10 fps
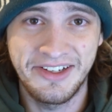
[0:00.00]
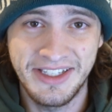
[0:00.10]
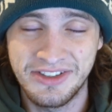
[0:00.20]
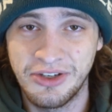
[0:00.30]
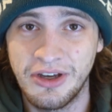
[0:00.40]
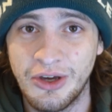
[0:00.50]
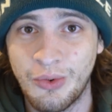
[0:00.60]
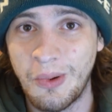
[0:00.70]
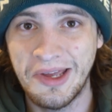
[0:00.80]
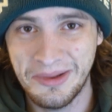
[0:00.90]
It took
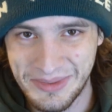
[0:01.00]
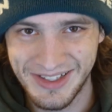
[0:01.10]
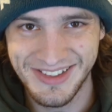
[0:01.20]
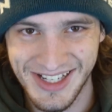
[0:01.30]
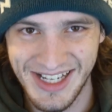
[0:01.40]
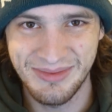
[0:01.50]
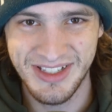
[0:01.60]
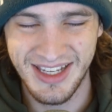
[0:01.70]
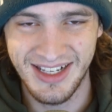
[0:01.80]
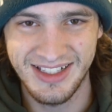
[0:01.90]
quite a bit of time to
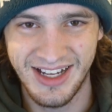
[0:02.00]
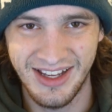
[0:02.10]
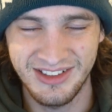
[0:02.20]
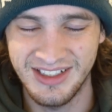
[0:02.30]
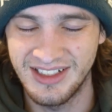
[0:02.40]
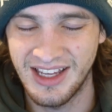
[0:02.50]
get it dialed in,